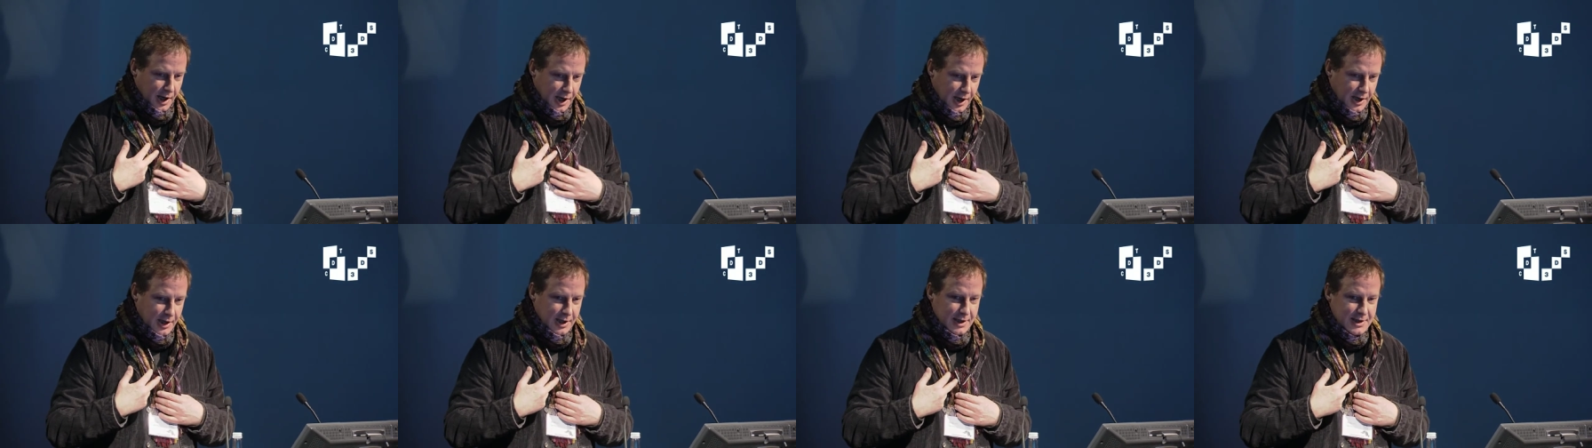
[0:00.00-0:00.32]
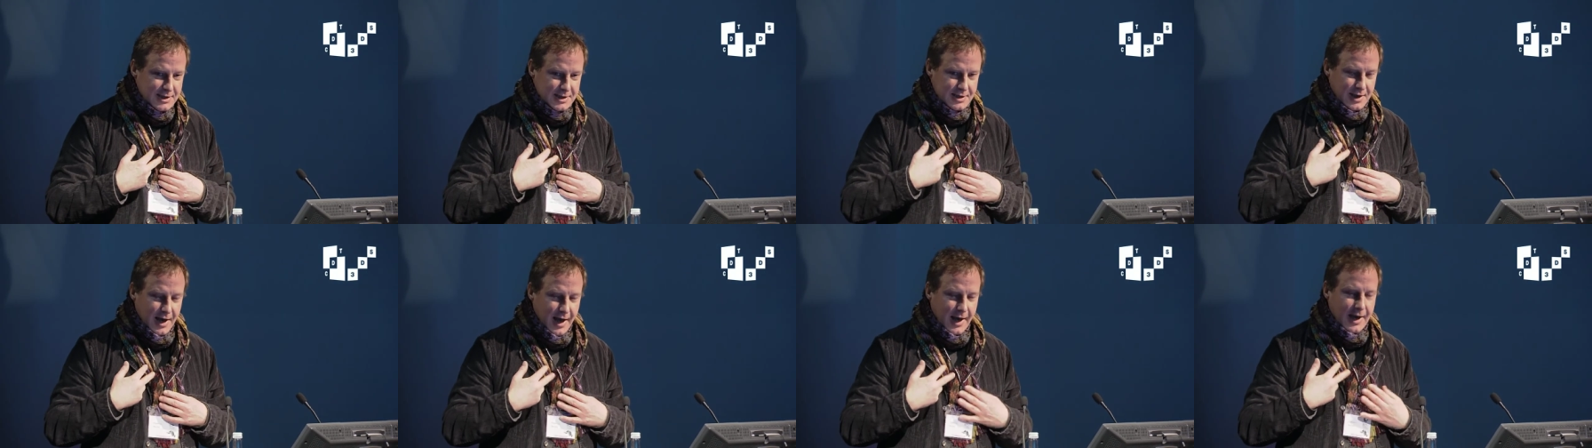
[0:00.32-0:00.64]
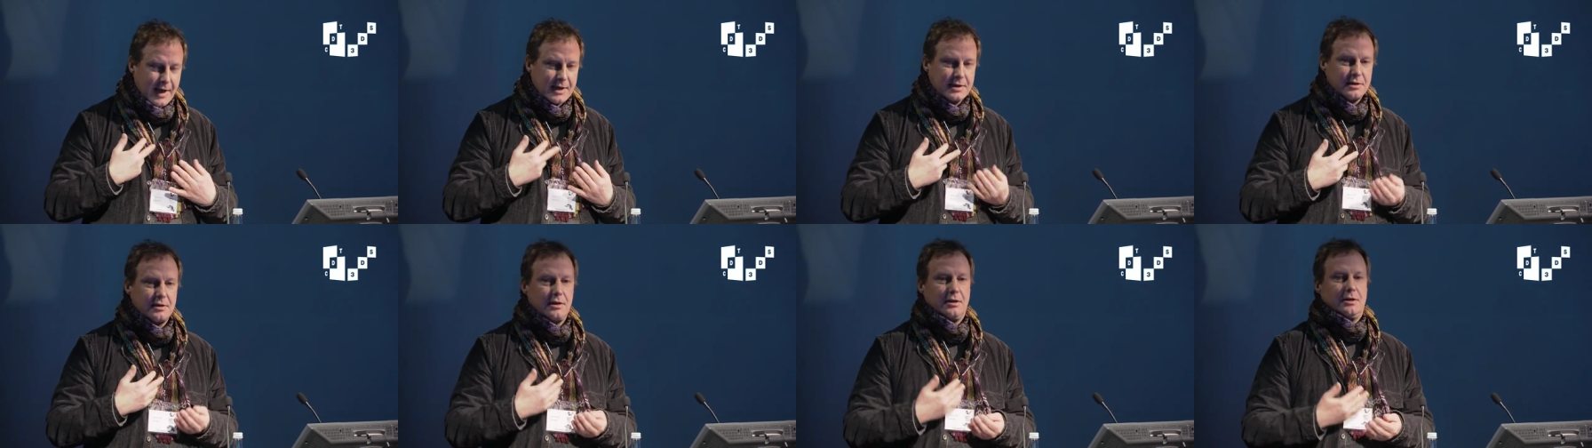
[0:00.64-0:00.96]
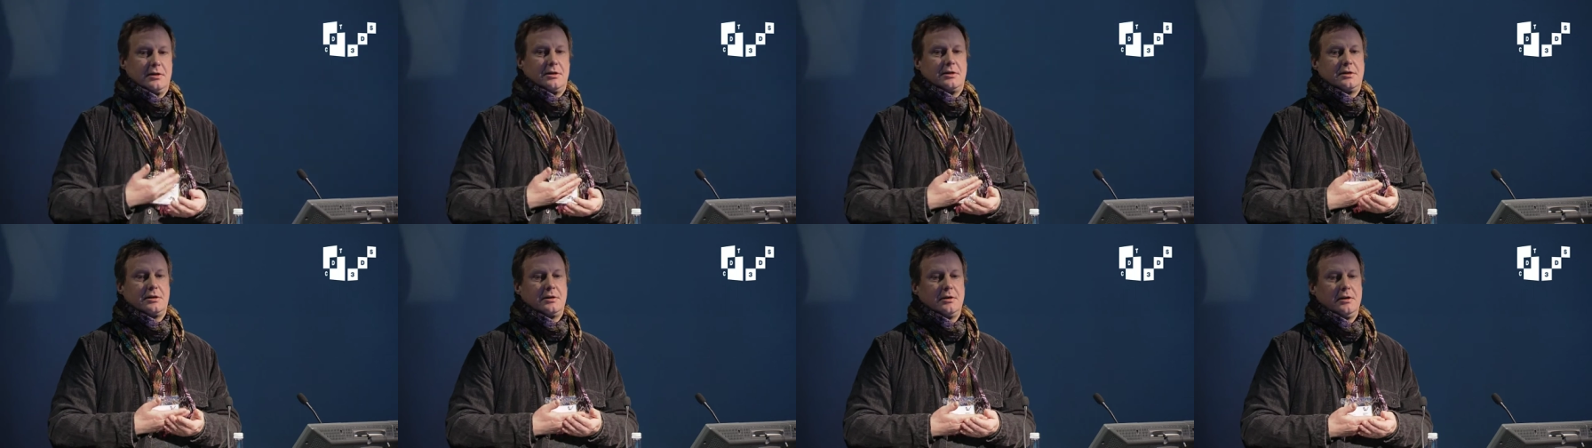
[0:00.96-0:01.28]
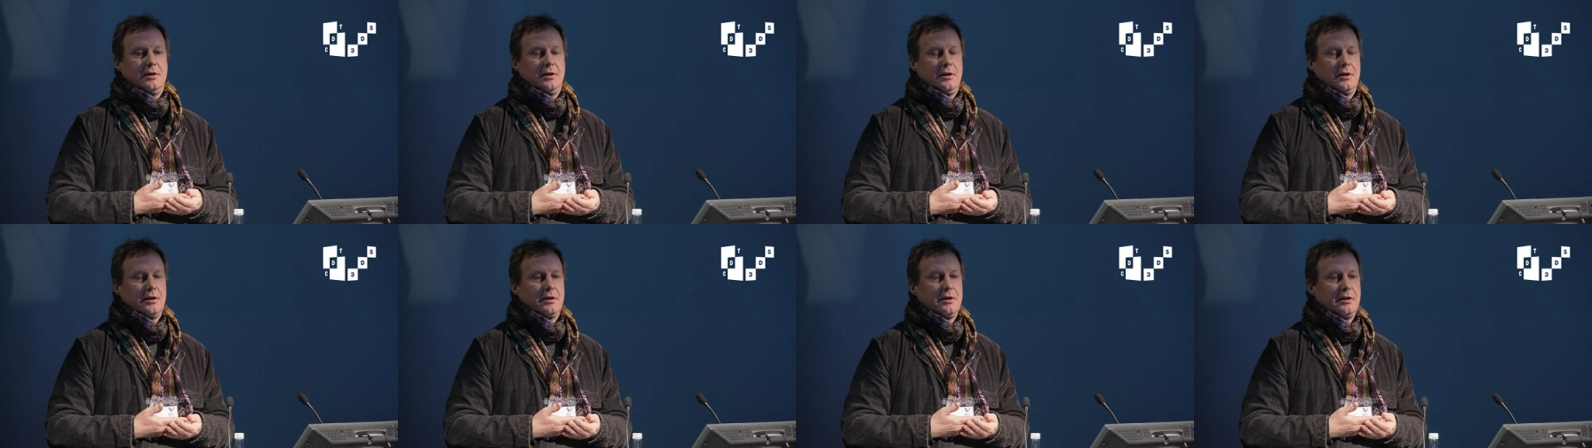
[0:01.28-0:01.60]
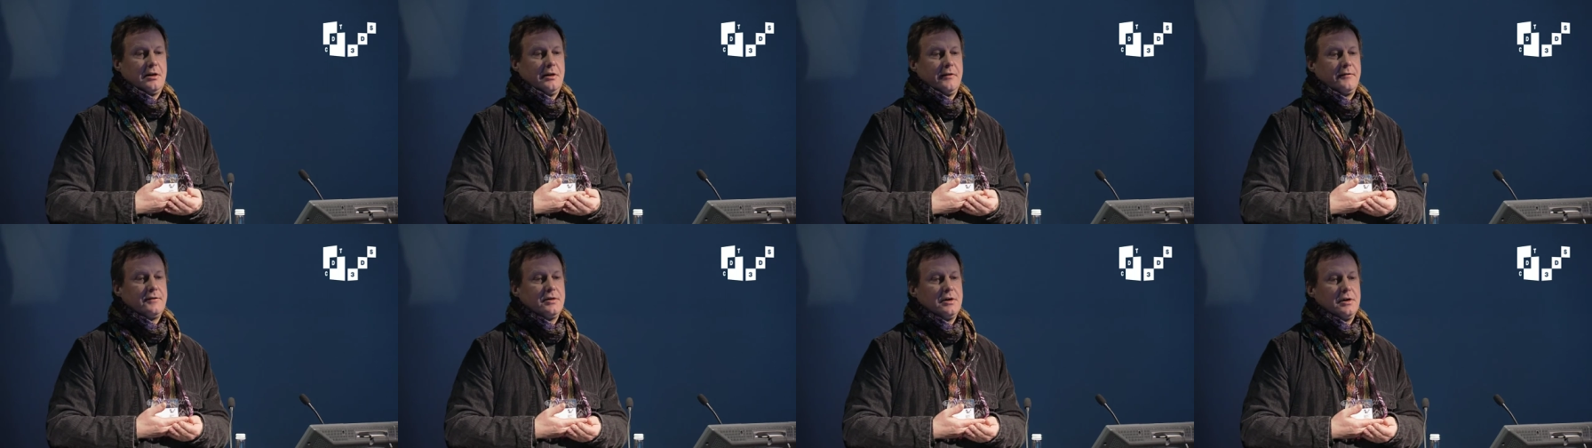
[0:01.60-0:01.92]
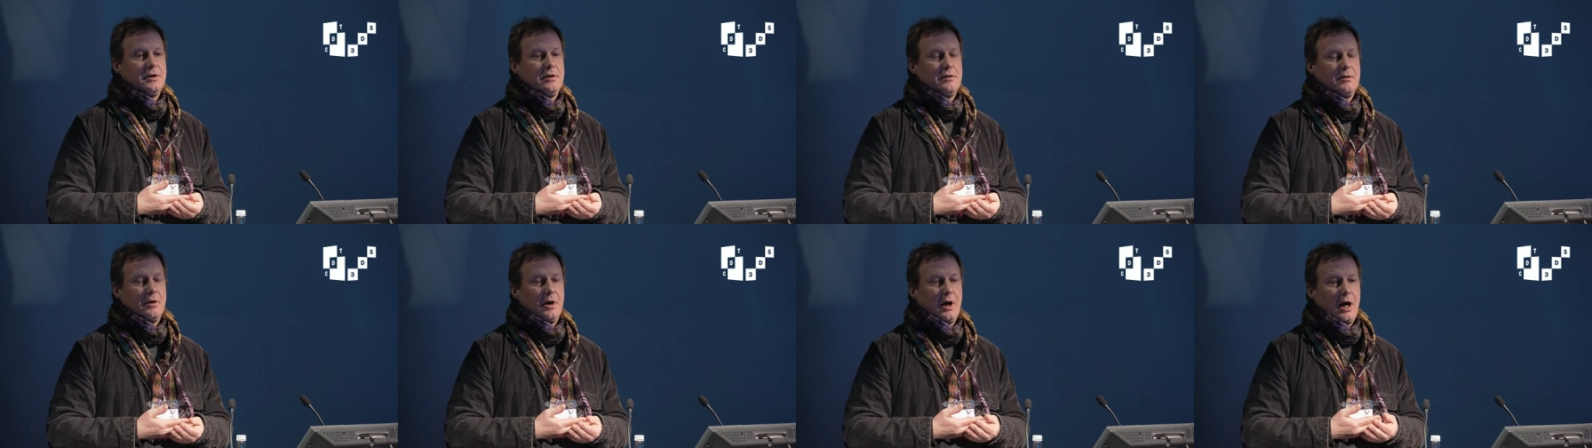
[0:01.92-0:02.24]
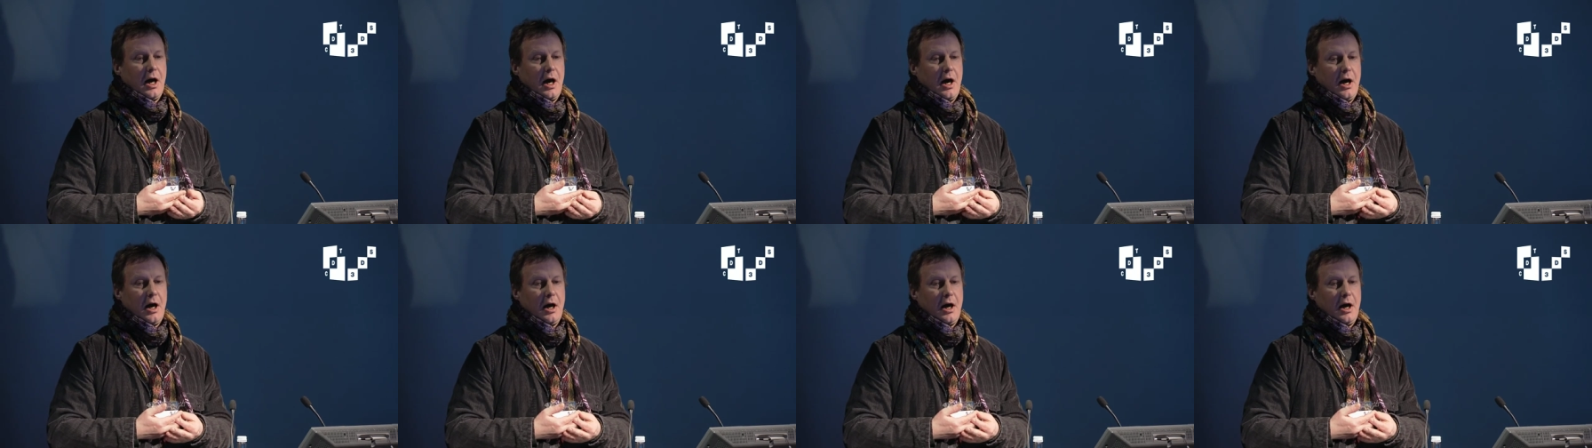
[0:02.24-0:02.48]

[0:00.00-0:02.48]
in its essence, gives you